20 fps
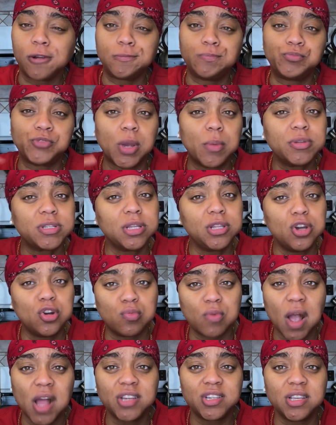There was a little
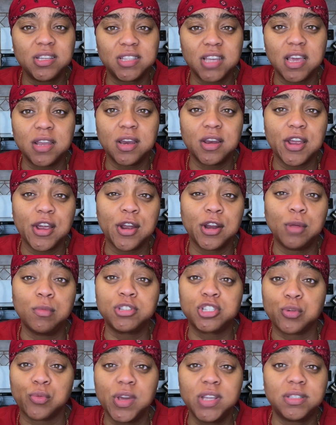raunchy scene in there, and there
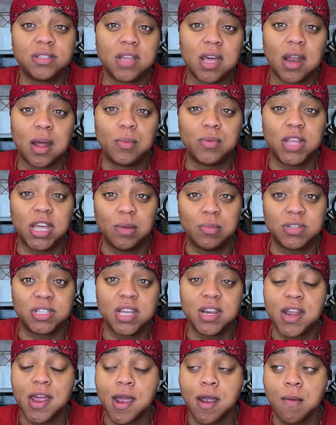was a reason that it was
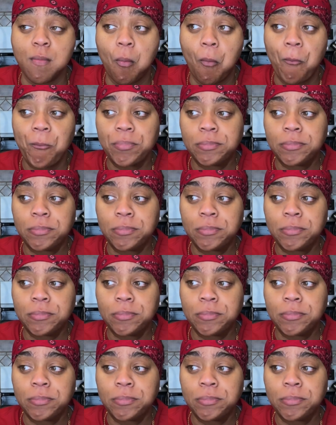in there.